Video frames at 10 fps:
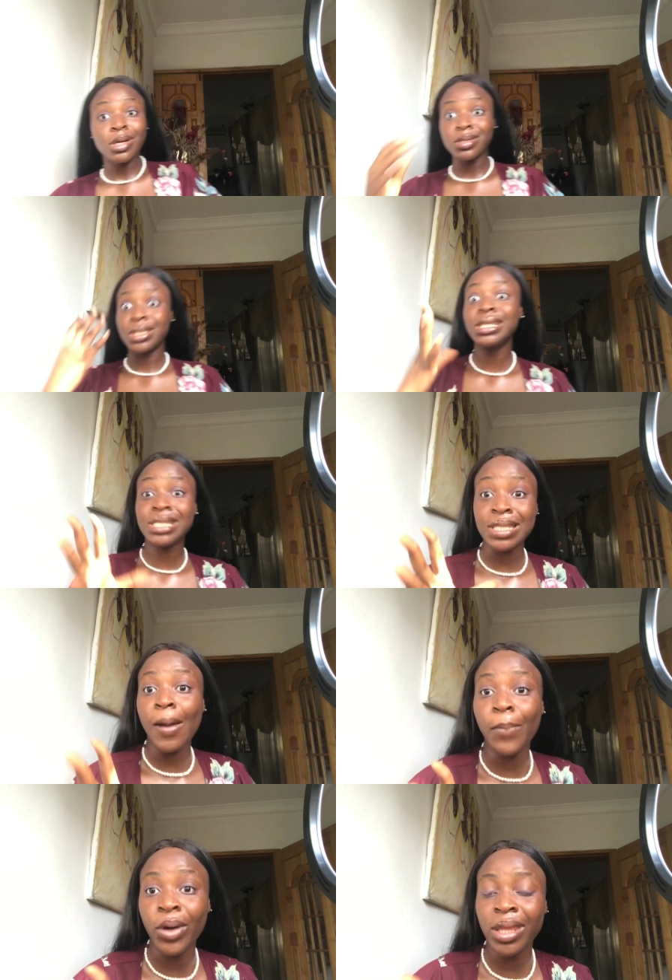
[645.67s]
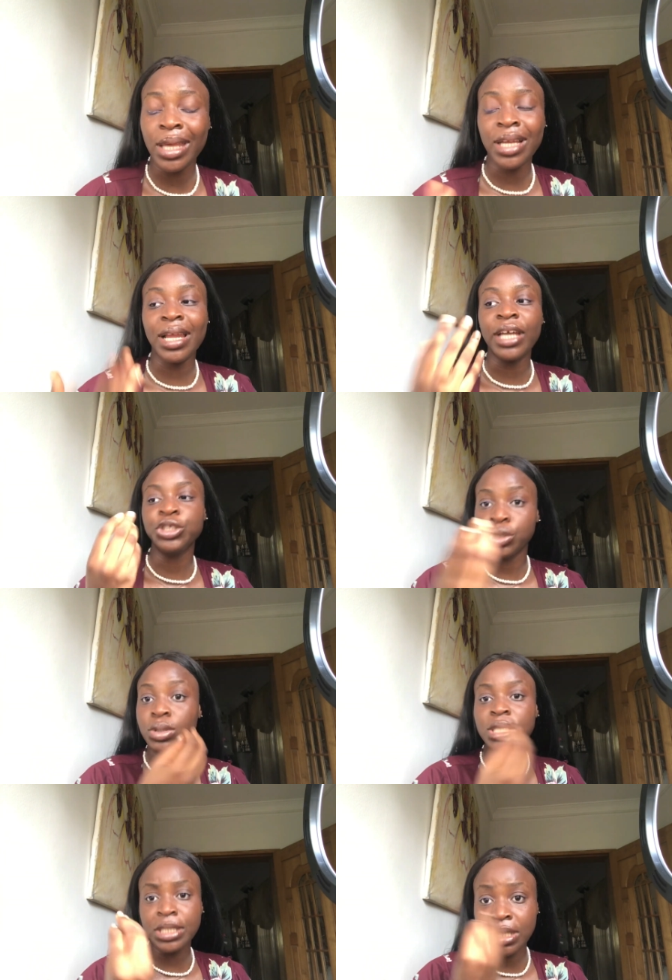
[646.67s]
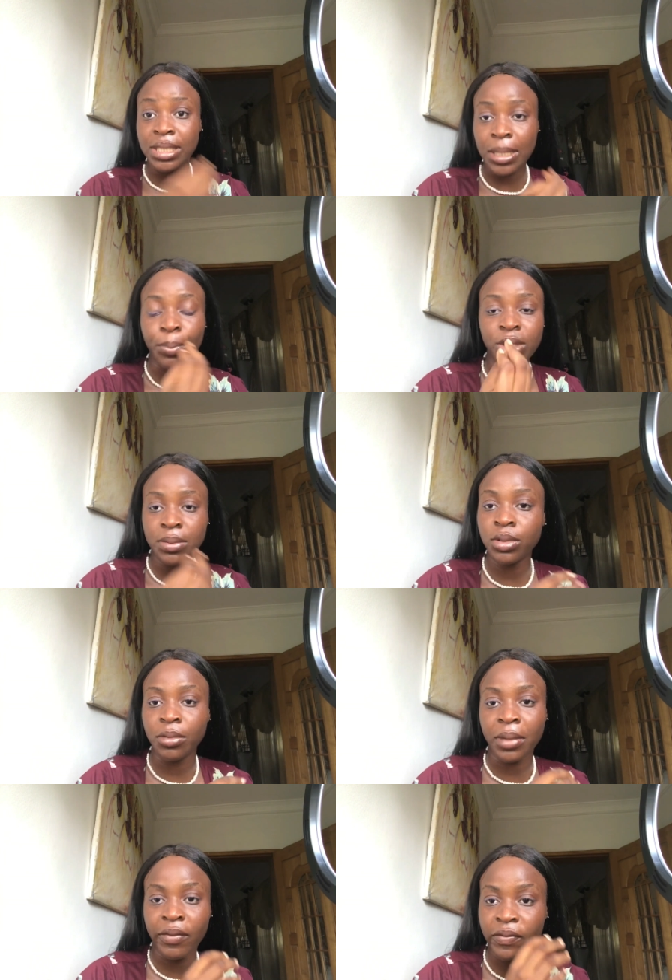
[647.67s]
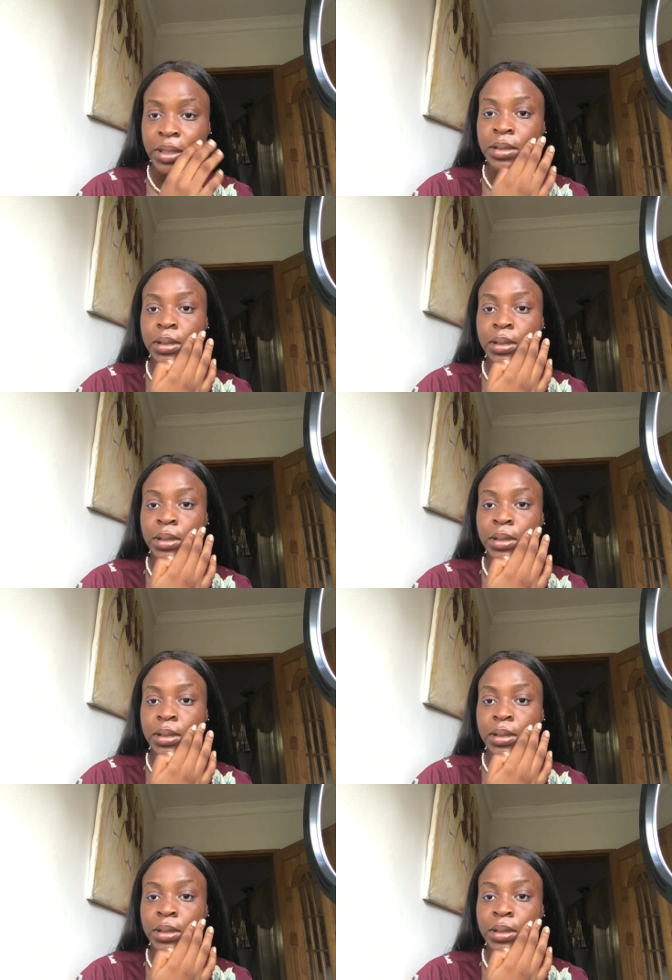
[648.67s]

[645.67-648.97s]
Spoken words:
I was really disappointed. Like, she could see the disappointment on my face.